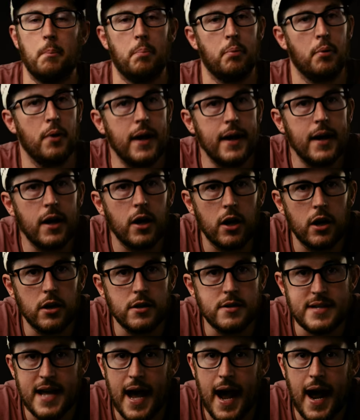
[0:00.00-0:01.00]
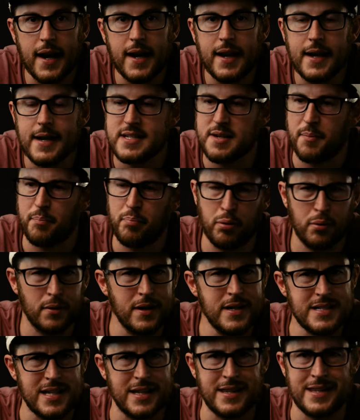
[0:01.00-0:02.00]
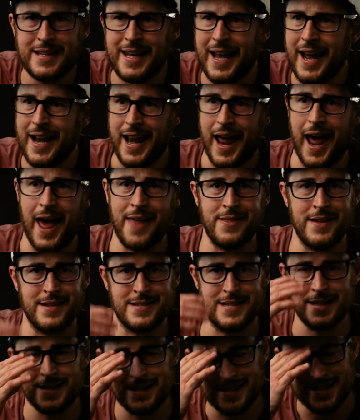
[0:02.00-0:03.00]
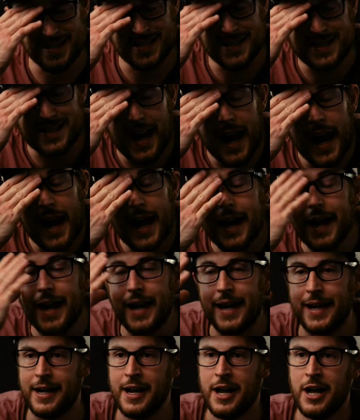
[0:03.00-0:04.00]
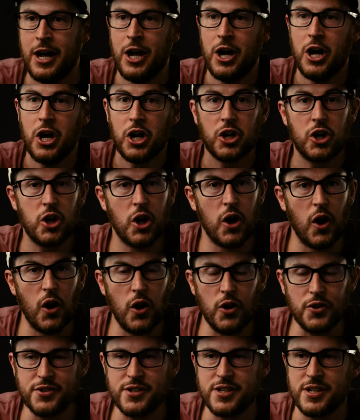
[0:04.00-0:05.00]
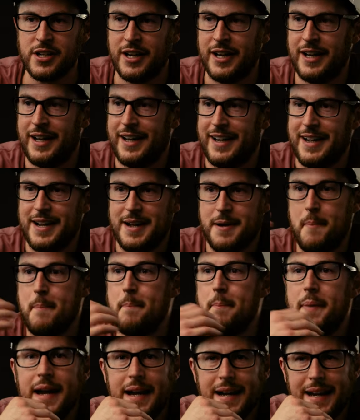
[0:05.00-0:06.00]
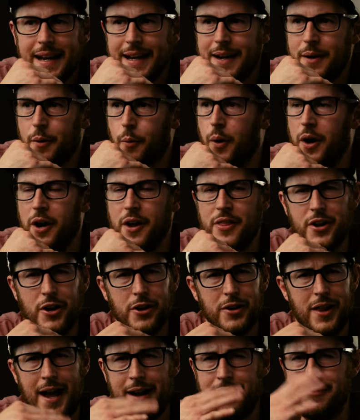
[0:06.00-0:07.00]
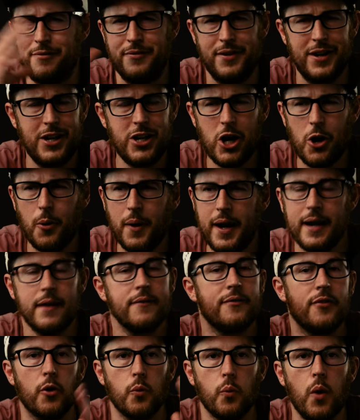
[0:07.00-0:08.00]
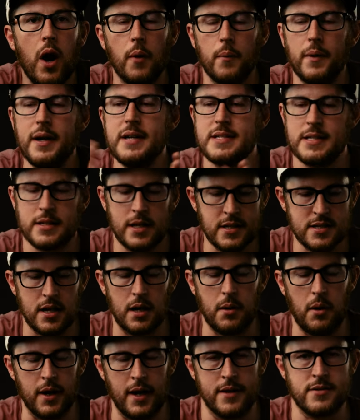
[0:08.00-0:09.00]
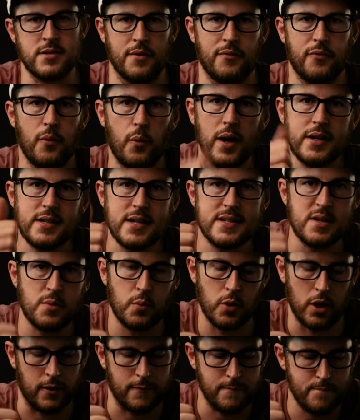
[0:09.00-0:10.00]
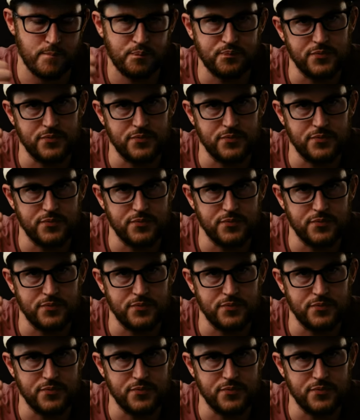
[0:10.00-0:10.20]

Bring her dad in as a priest at the end and this insane cult meeting where they're like videoing. For what reason? Let's talk. Okay, so what doesn't work?